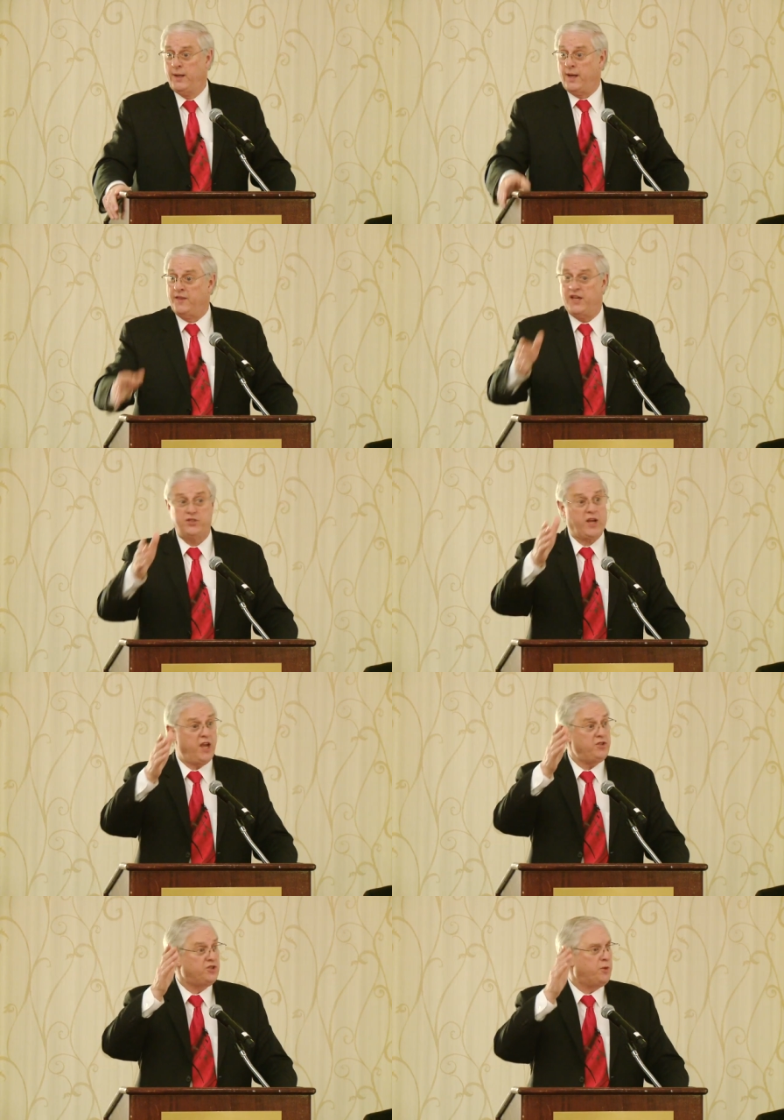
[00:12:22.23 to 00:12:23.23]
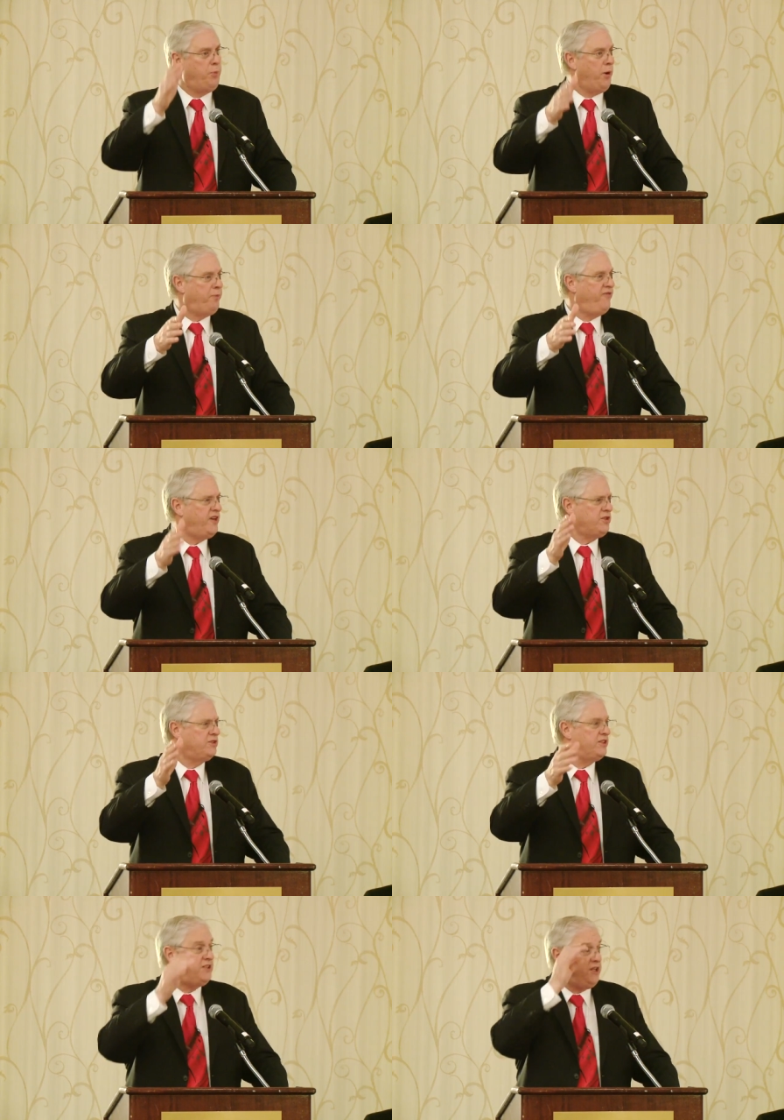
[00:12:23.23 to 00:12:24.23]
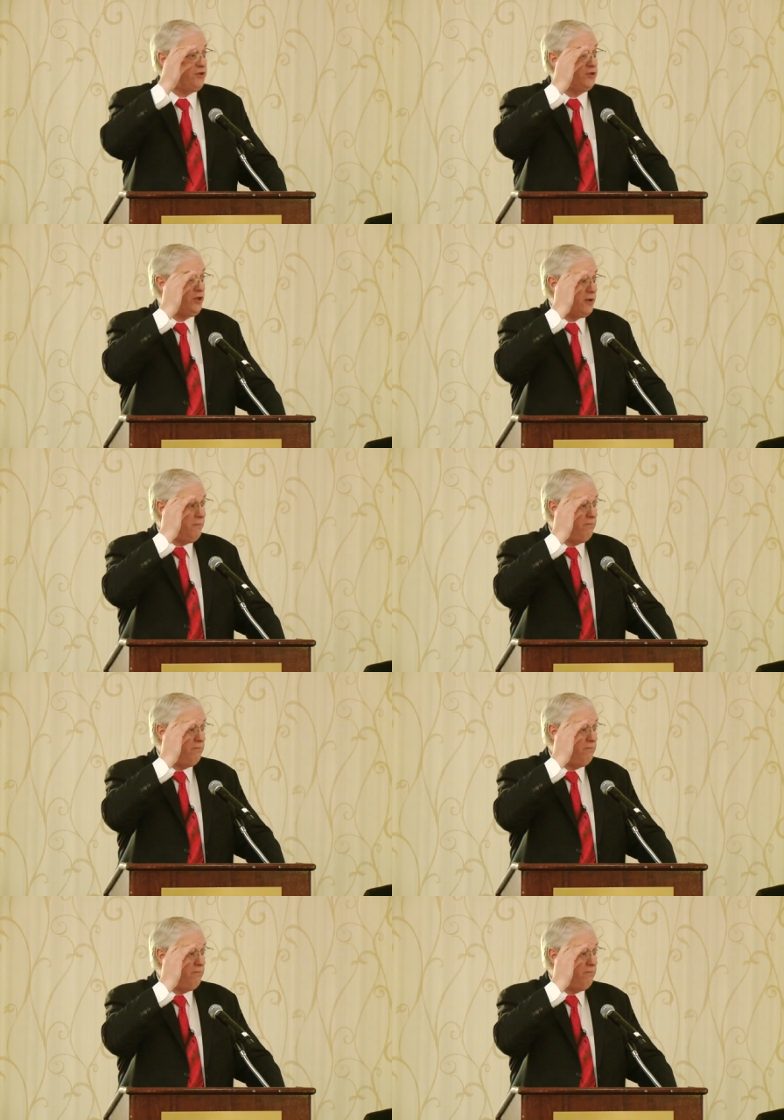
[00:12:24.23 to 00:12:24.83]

And the education support professionals, the teachers, took